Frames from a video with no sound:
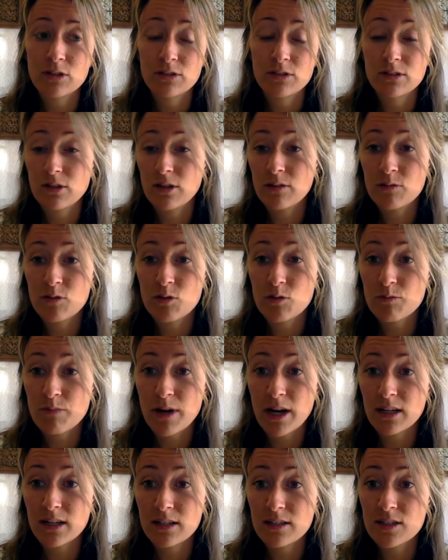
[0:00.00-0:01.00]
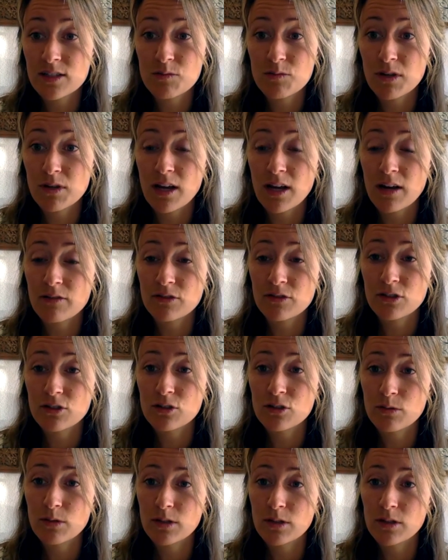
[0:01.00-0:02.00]
turned them back into me after
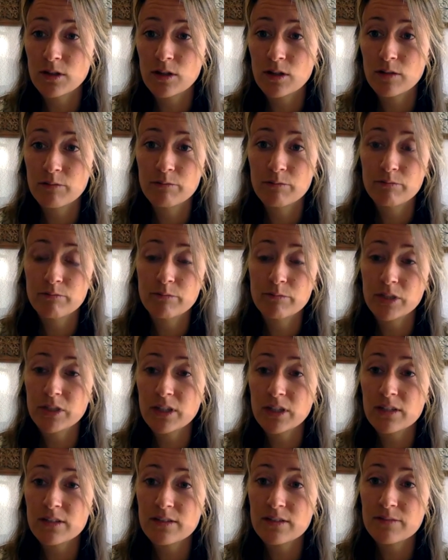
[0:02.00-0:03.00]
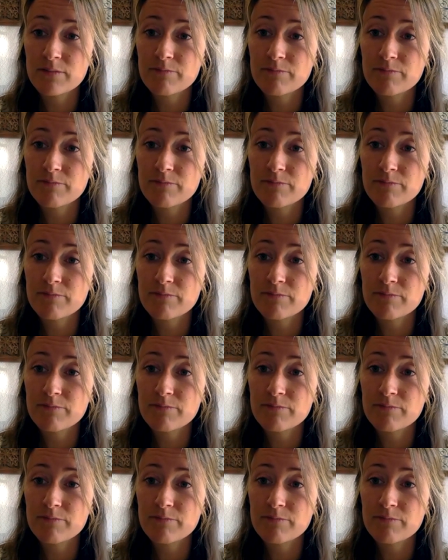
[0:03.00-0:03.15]
doing their buildings.